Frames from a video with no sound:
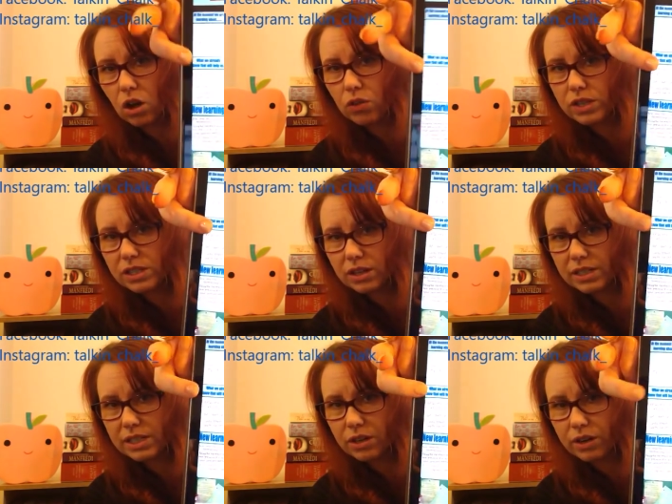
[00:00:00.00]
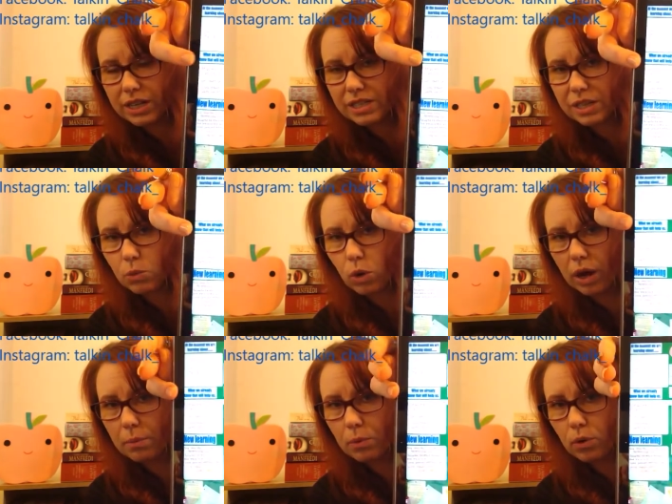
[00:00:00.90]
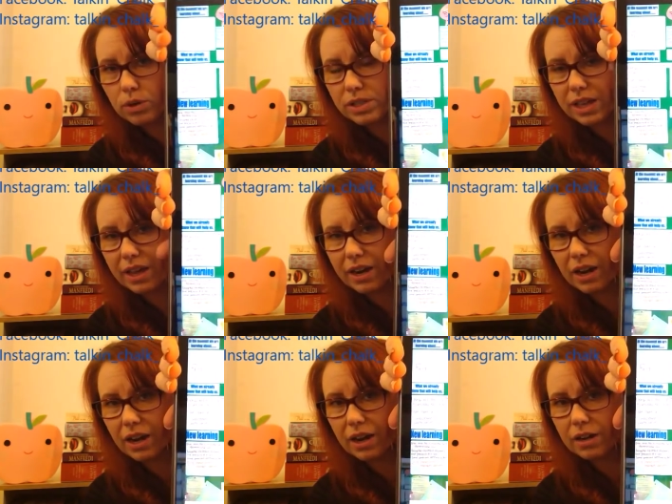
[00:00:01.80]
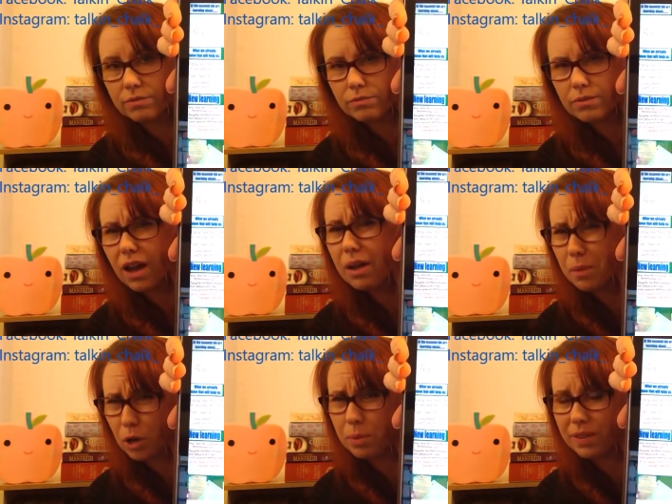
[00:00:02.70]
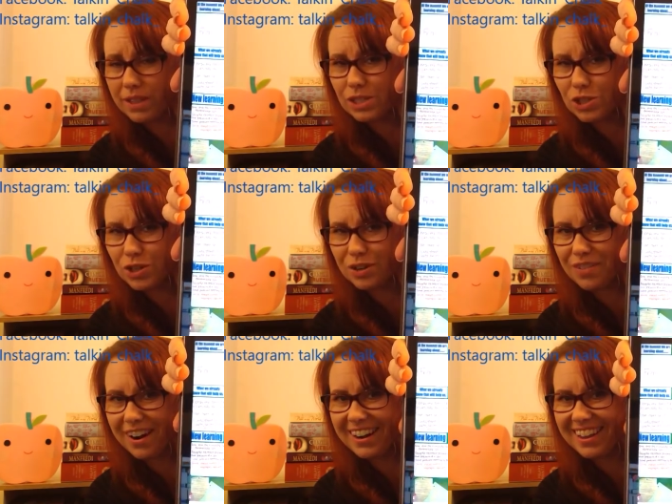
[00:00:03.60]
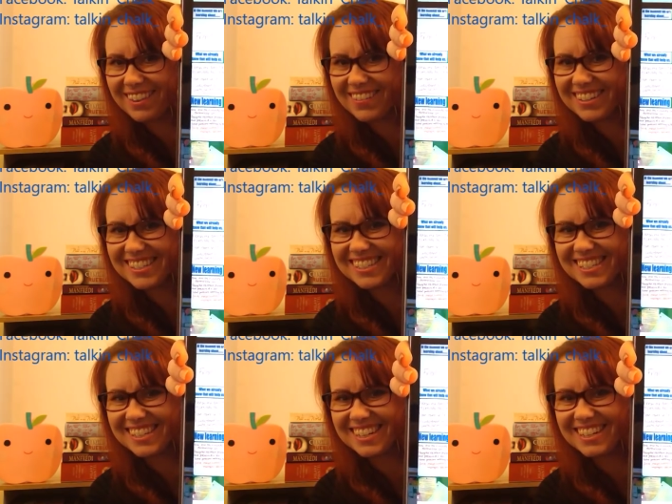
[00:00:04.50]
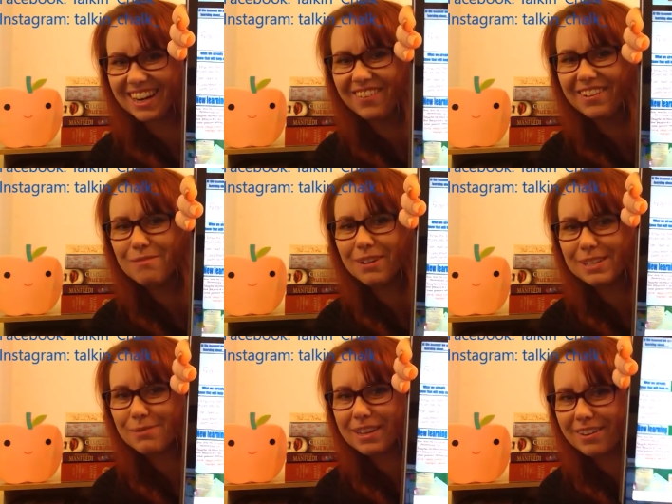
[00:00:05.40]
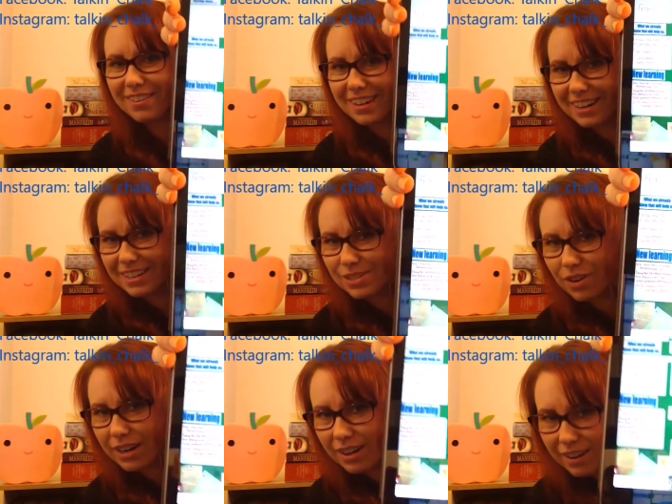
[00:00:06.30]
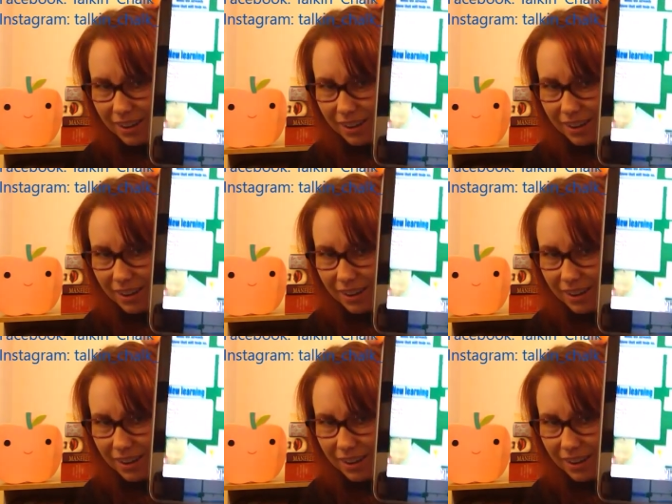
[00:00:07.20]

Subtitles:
On the sides here, I can see whiteboards that are, I'm hoping that's student writing, otherwise it's a teacher with possibly not the neatest writing.